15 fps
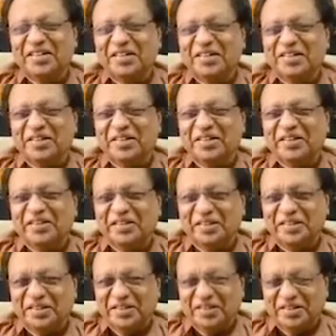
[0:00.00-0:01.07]

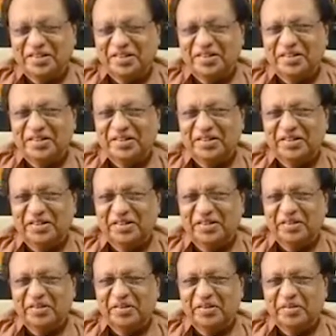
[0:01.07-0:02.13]

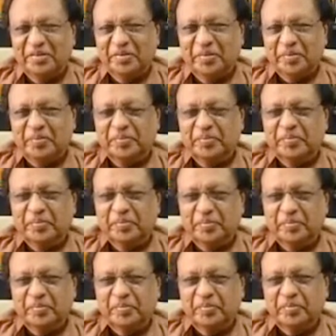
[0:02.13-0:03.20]

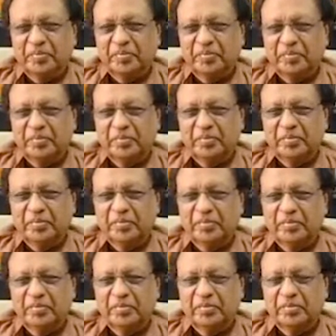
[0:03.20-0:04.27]

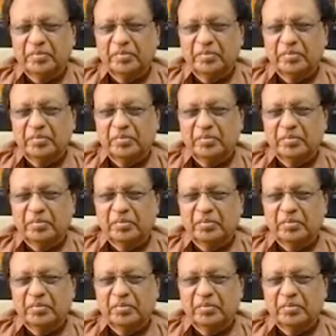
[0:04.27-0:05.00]
(not speaking)